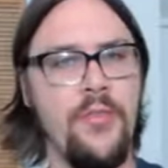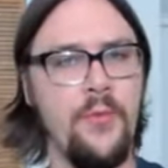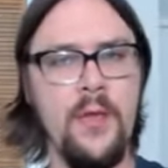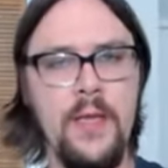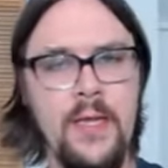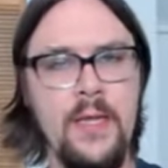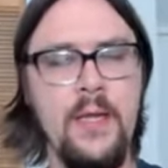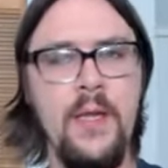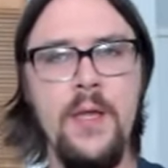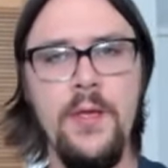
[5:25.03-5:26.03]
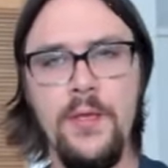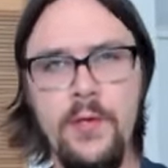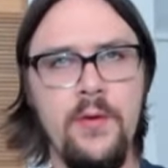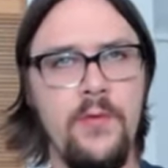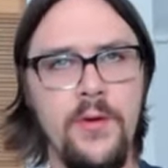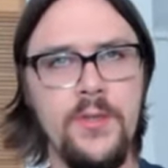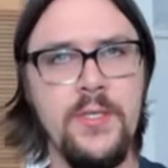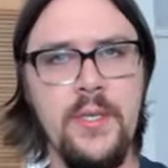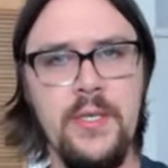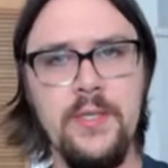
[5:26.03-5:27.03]
three
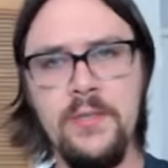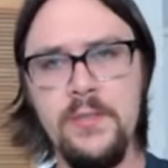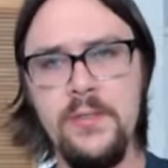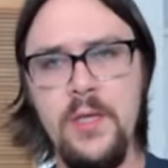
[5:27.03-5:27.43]
universities